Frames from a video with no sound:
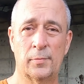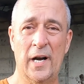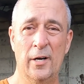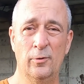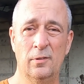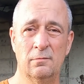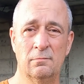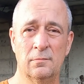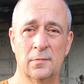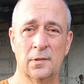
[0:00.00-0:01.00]
Brown,
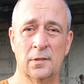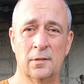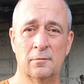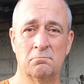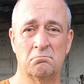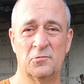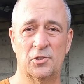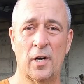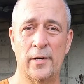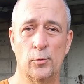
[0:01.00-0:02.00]

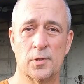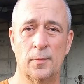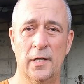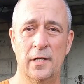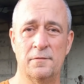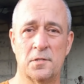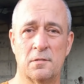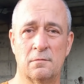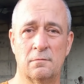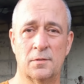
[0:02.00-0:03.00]
dried autumn leaves,